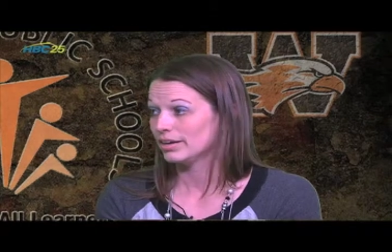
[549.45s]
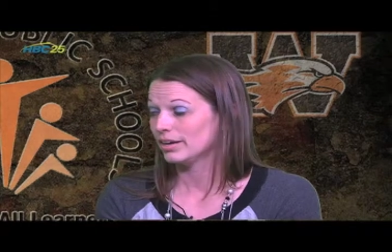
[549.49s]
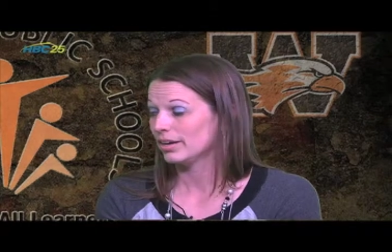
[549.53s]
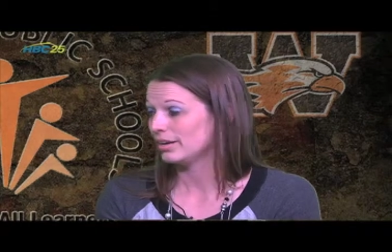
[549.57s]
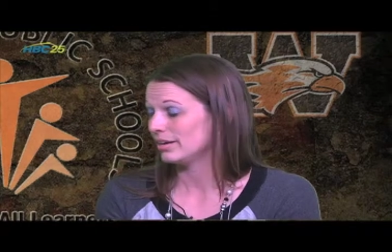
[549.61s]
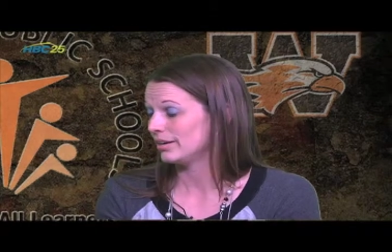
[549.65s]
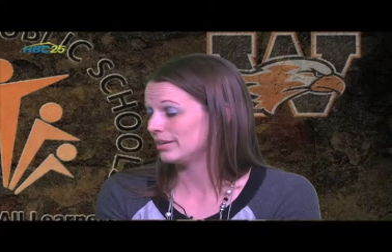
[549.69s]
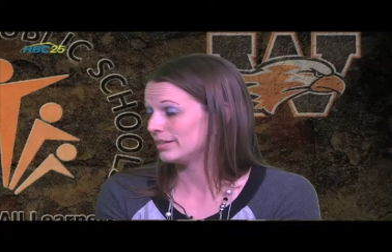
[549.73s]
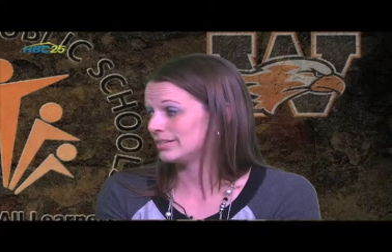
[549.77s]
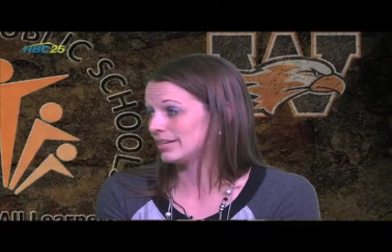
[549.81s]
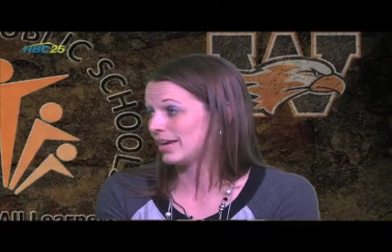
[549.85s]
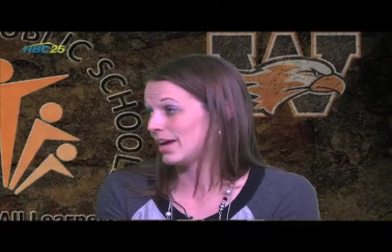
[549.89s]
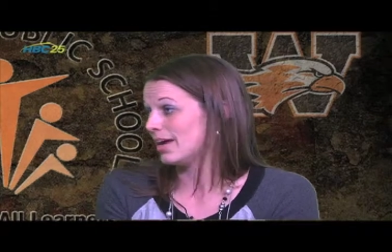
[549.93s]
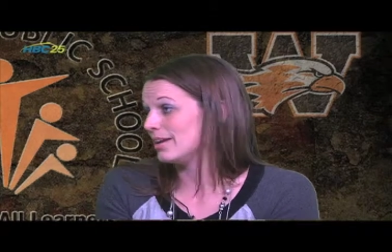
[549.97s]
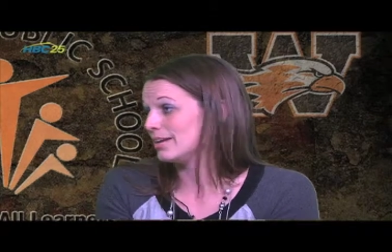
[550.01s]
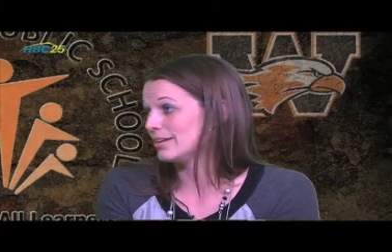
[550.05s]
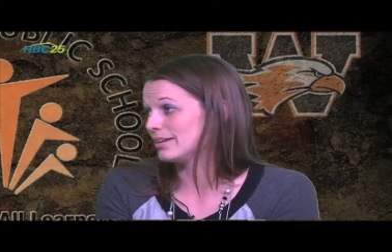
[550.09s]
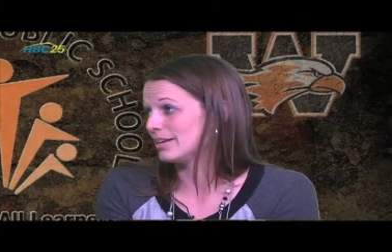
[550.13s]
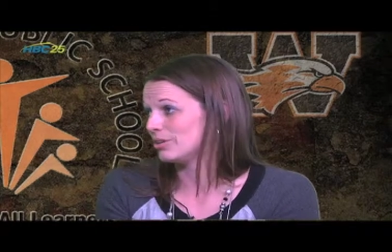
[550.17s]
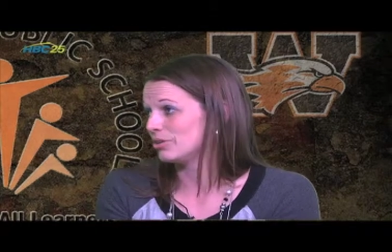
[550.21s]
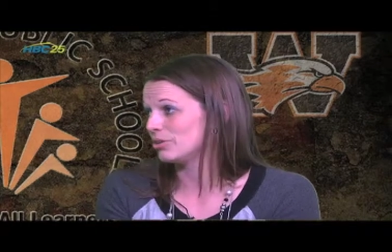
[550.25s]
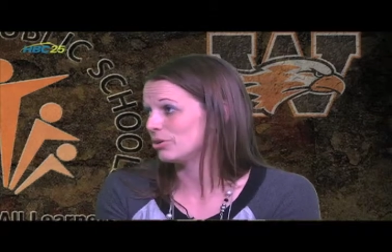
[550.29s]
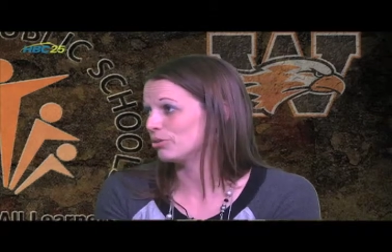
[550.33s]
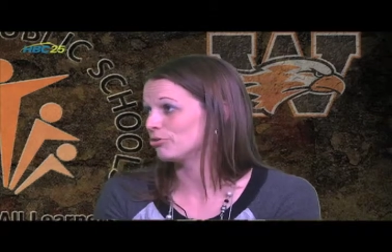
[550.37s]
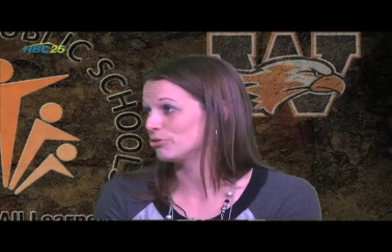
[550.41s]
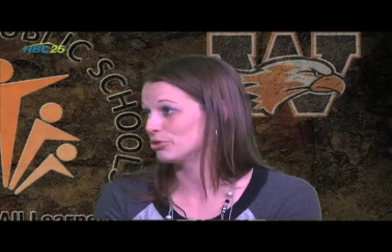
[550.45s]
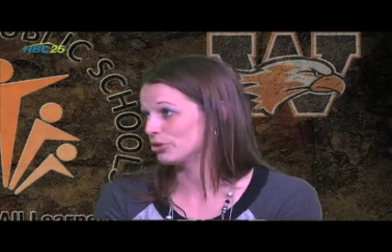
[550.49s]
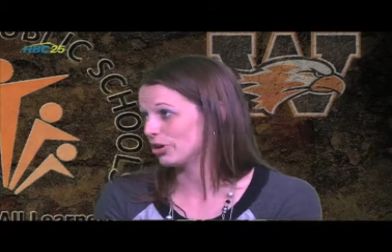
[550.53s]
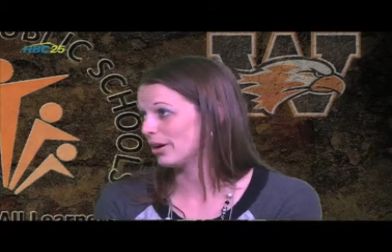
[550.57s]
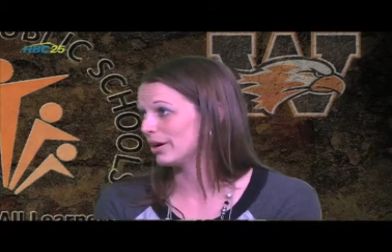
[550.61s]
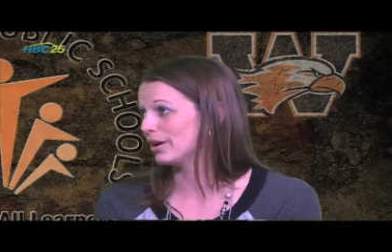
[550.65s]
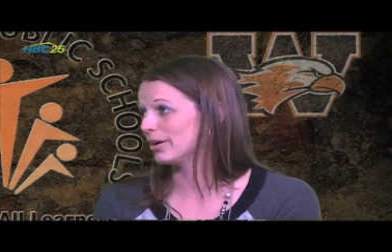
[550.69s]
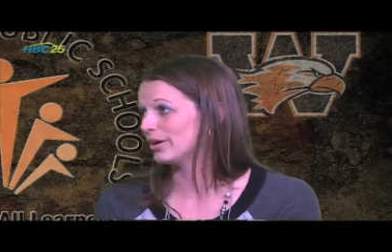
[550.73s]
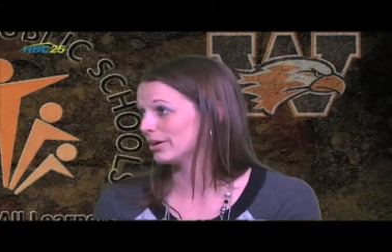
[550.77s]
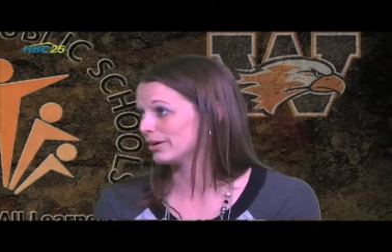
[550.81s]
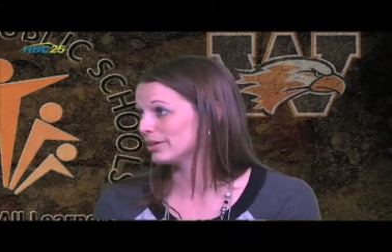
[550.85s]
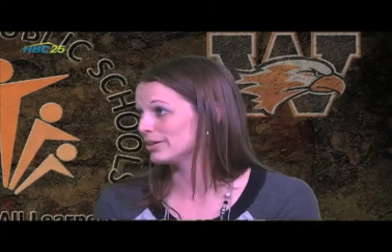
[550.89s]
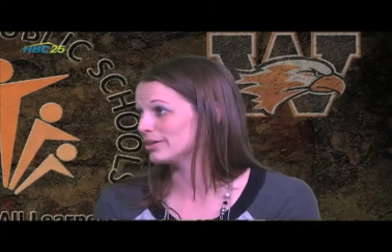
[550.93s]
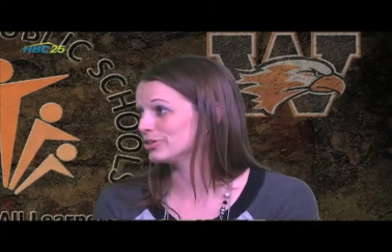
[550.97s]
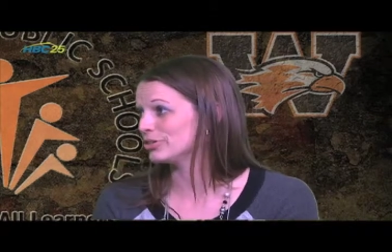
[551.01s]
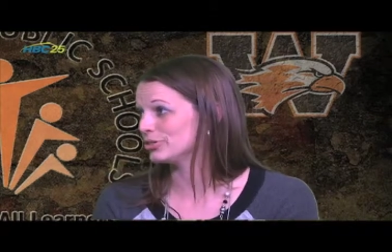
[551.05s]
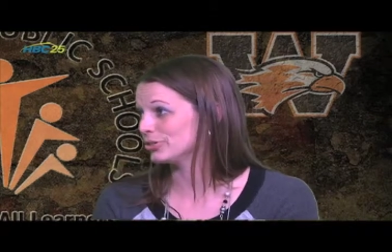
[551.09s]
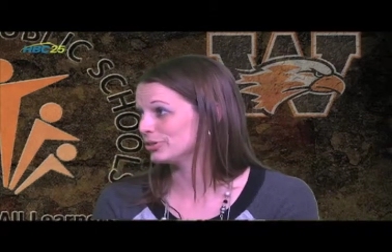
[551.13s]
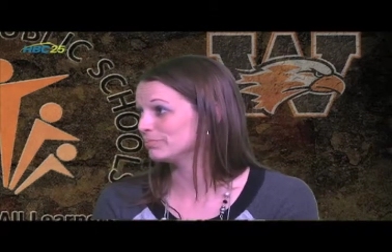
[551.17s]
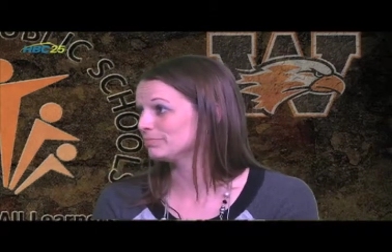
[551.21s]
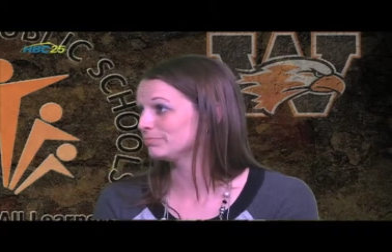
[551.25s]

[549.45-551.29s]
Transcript: and attend at no charge.